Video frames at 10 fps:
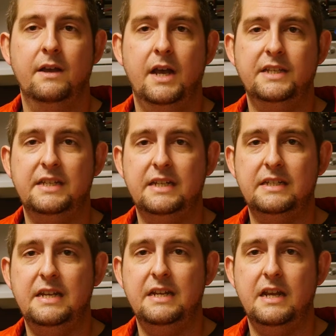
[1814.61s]
A
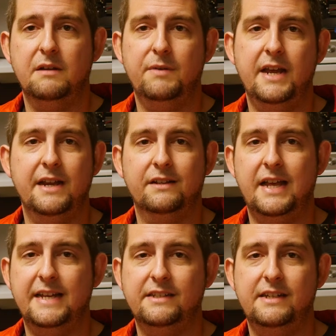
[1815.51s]
16 gigabyte
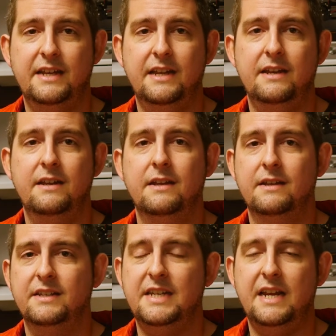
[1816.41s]
Class 10
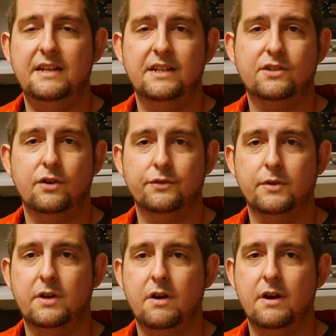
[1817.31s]
SanDisk Ultra
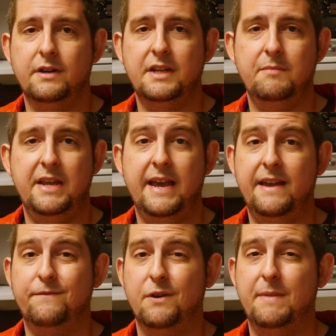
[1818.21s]
card can be
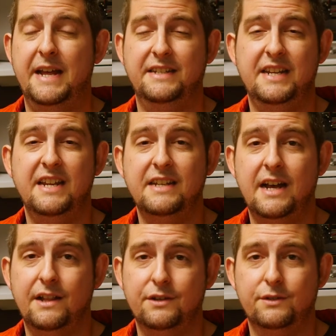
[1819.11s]
had for about $10
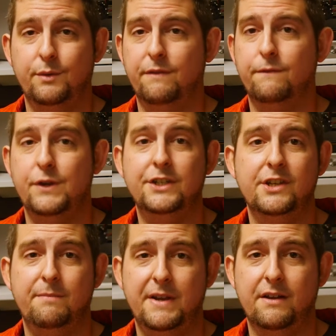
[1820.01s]
with free
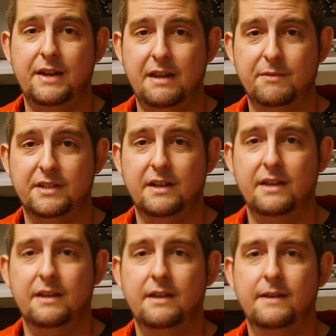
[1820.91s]
shipping on Amazon.
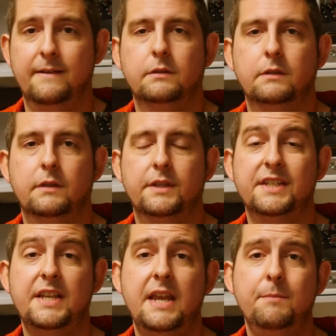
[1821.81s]
The
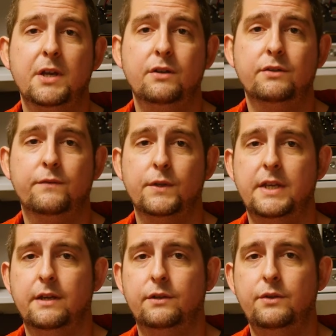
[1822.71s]
same goes for the
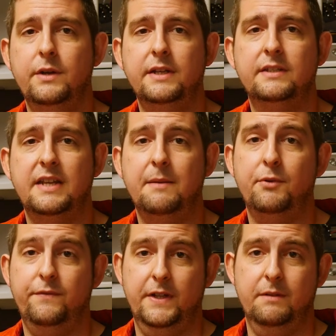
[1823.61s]
included
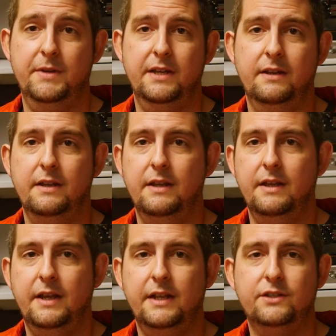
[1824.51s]
sample filament.
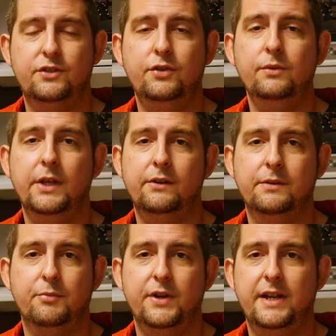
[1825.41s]
It's too little to
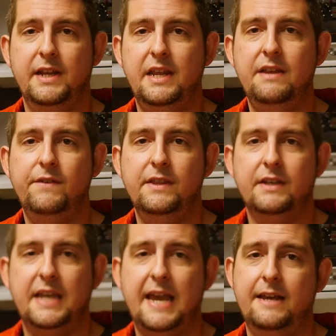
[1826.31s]
print even the
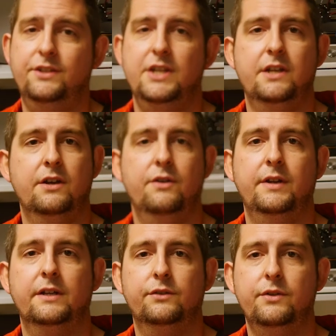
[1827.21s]
CAT G code
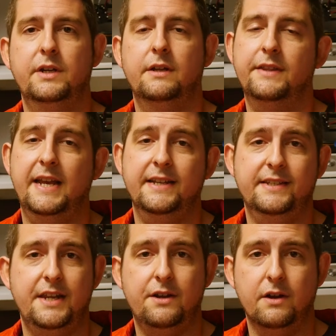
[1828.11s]
included on the
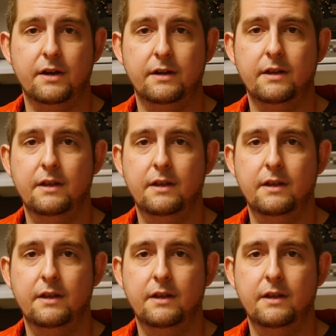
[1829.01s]
SD card.